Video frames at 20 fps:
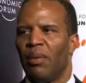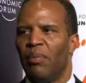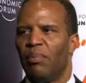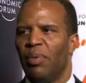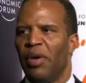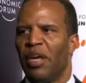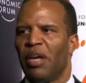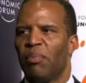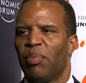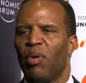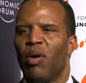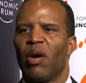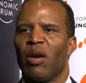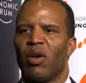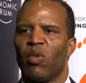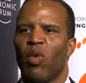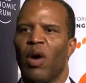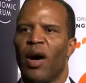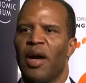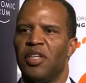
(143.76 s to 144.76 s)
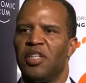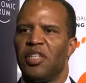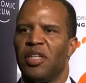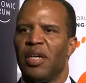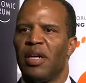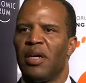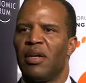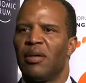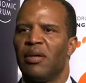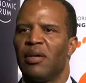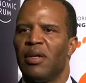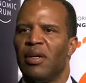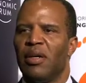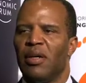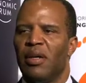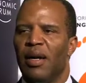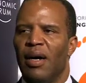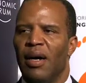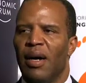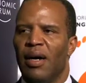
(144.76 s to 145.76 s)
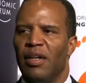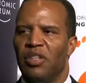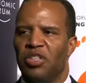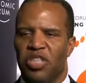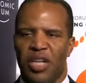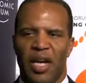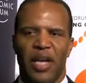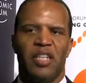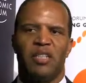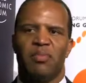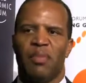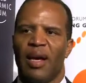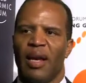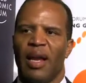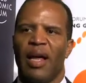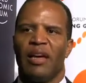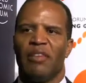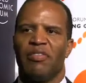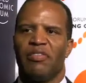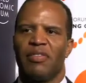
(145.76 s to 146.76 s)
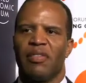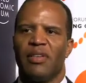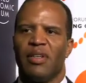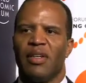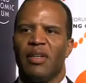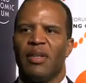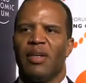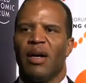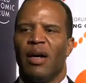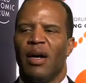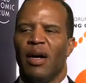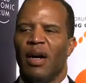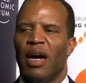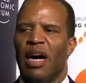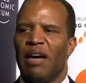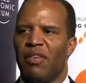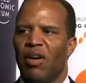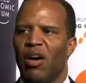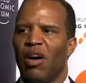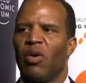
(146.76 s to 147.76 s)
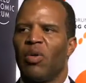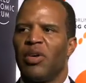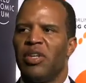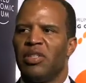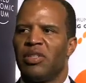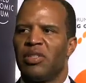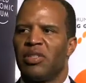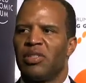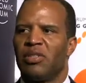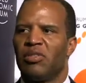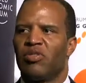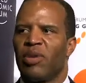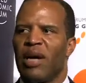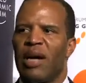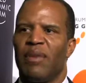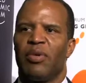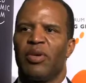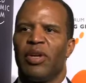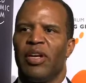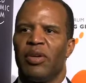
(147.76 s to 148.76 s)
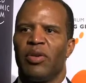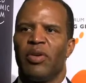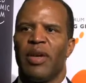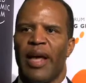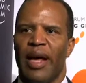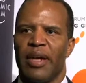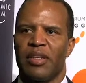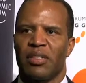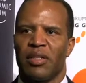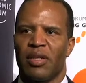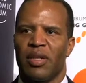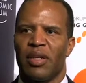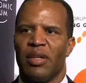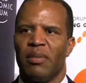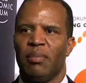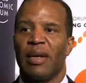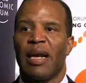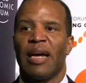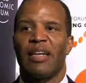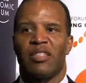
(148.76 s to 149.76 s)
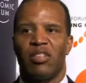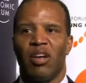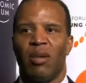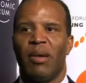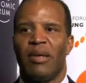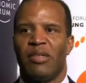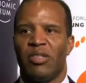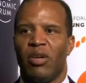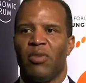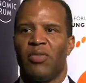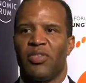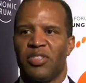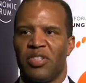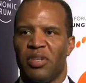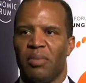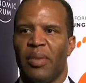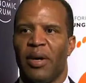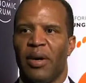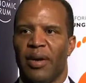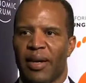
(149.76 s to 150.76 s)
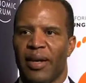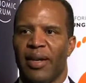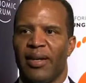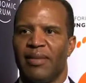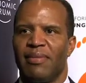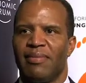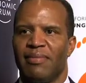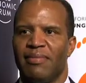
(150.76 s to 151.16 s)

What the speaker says: Being part of YGL changed my life. I've always traveled internationally, but I saw myself as an American.